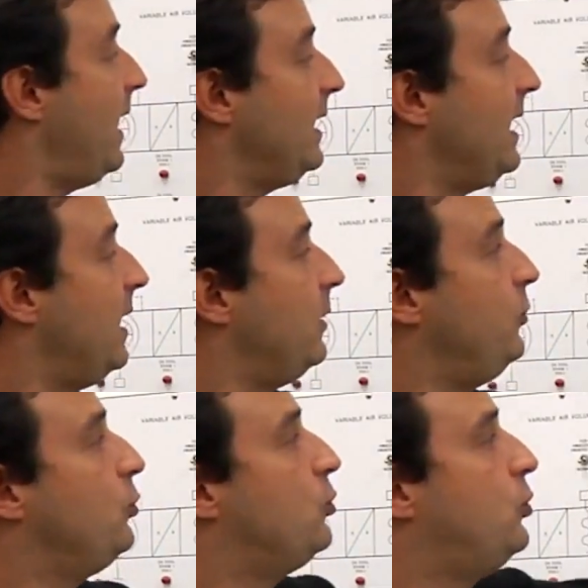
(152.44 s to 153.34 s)
And
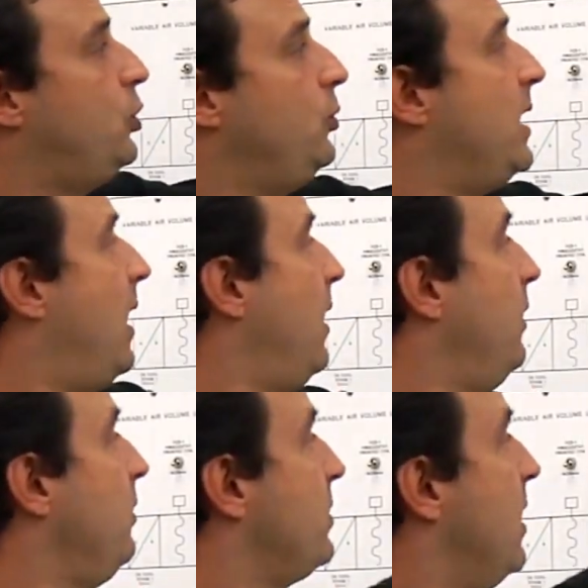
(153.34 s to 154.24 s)
again, 2
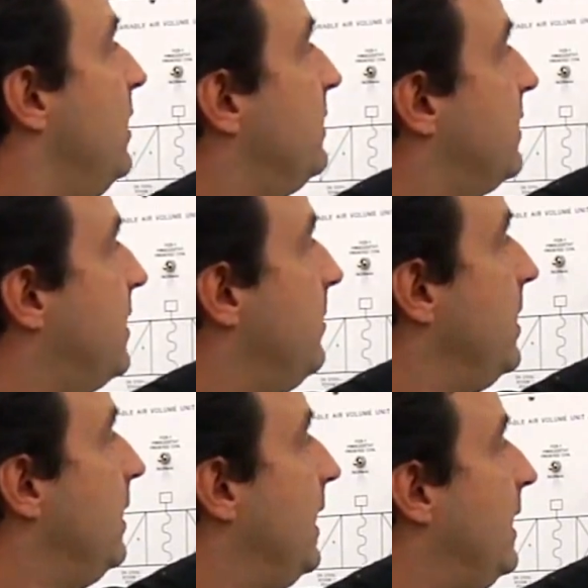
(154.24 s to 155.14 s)
dials to
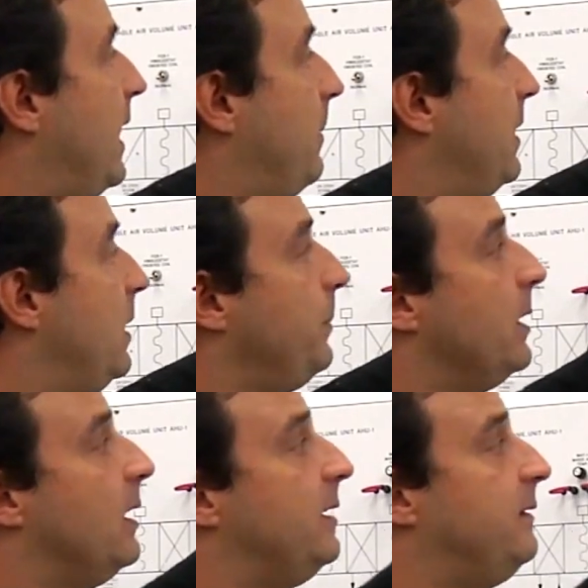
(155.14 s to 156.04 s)
simulate and
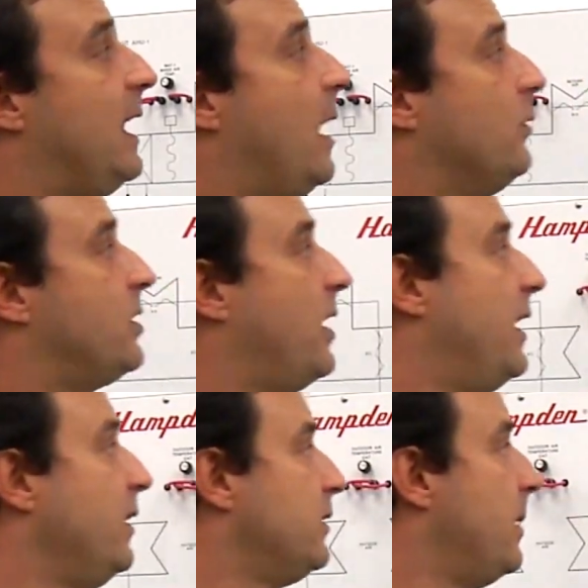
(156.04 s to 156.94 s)
manipulate the
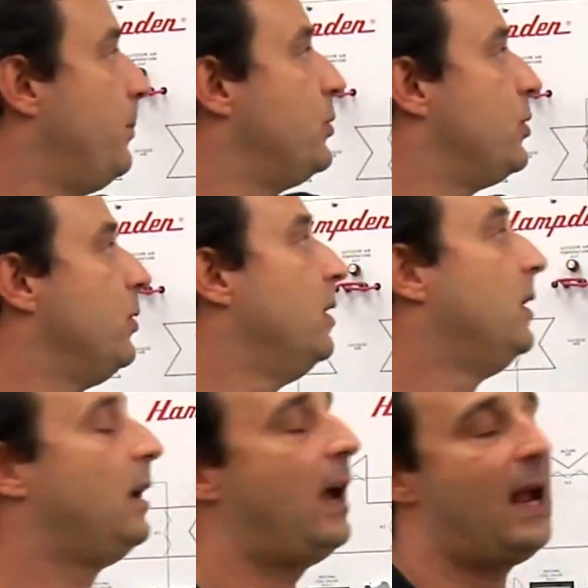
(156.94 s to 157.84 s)
outside air temperature
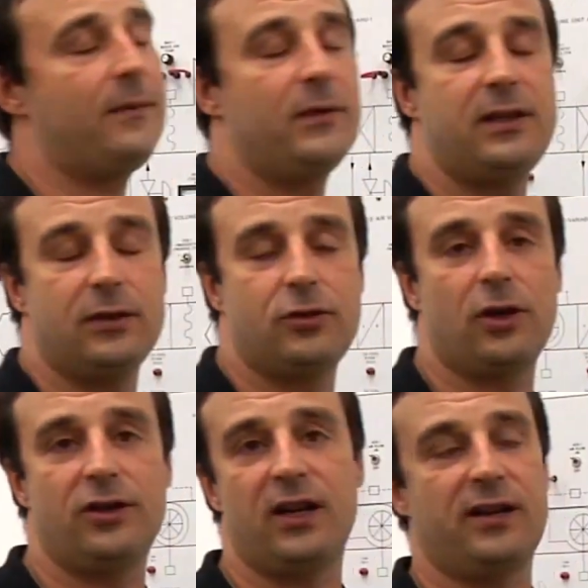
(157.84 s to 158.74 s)
and the
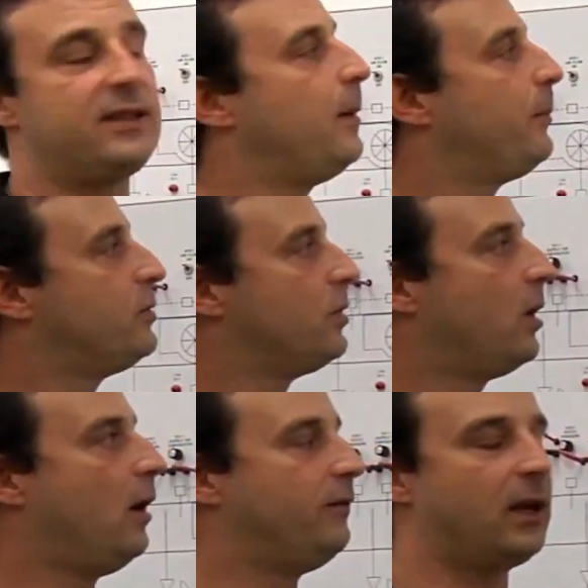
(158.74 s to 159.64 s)
discharge air
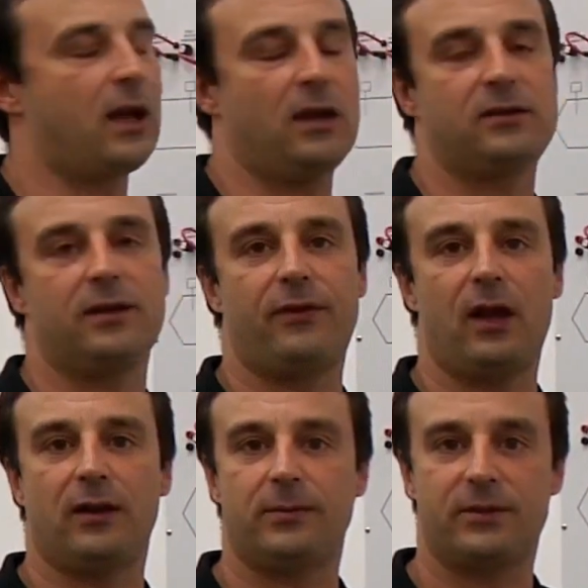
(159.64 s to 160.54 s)
temperature of the constant
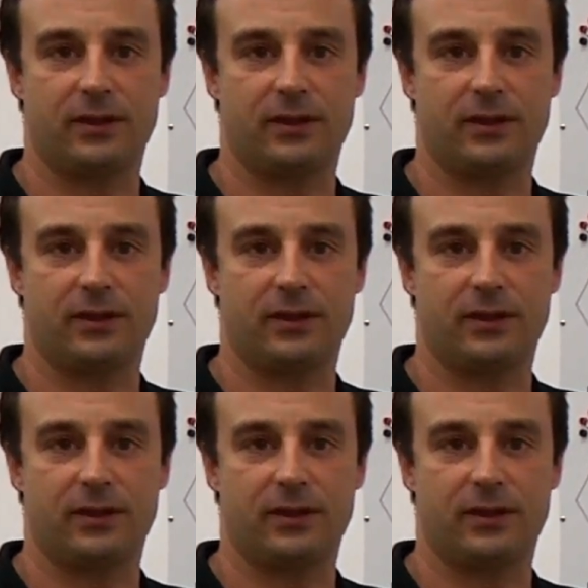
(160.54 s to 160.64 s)
volume